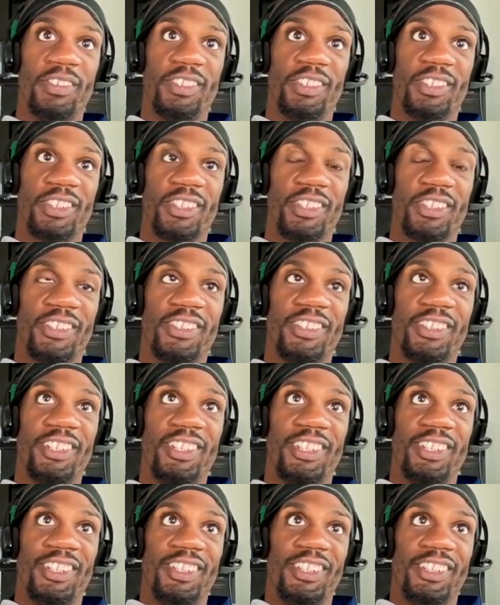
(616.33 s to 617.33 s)
So
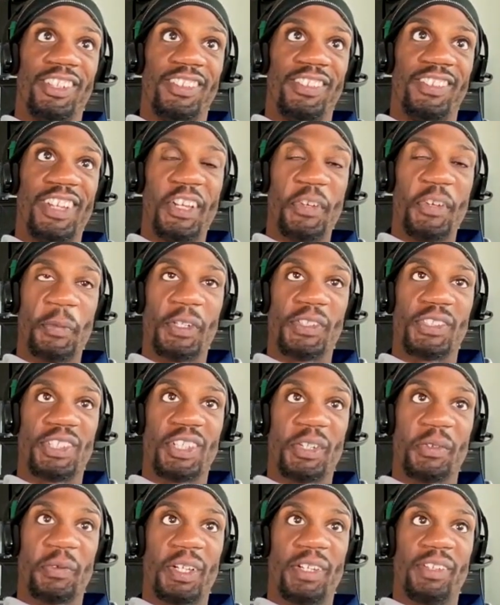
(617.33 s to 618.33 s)
dating
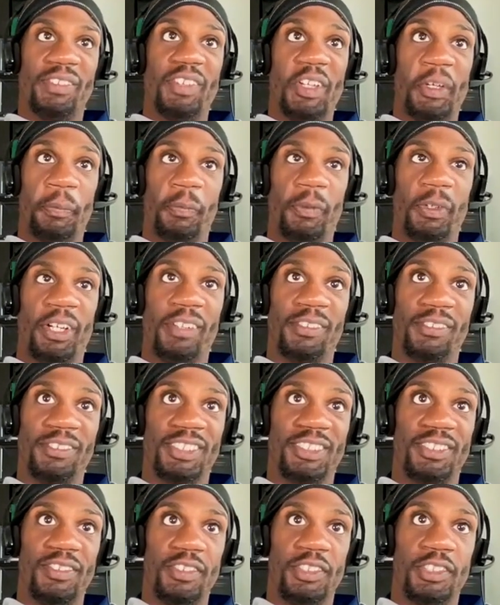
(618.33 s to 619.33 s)
myself, I
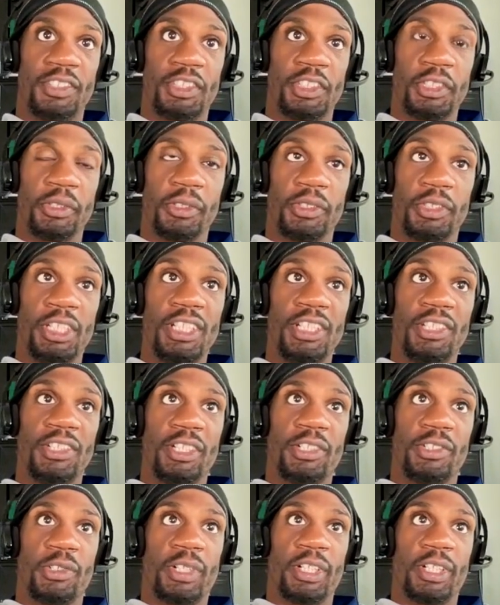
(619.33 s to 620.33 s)
was still a
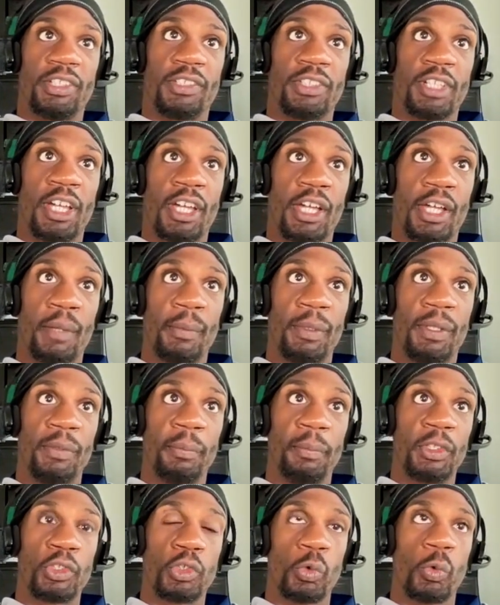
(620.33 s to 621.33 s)
teenager at the time,
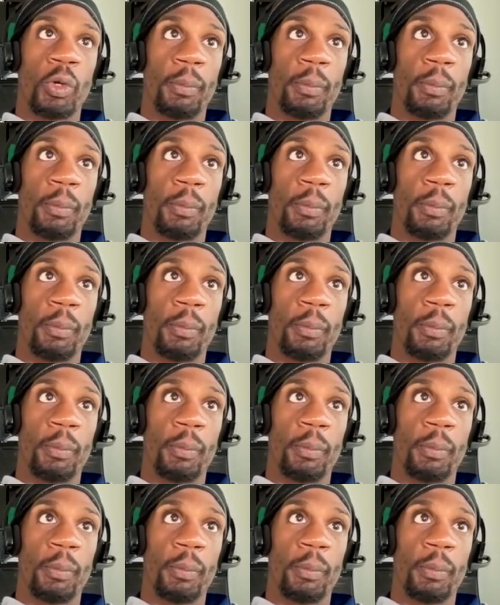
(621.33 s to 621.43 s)
and Mr.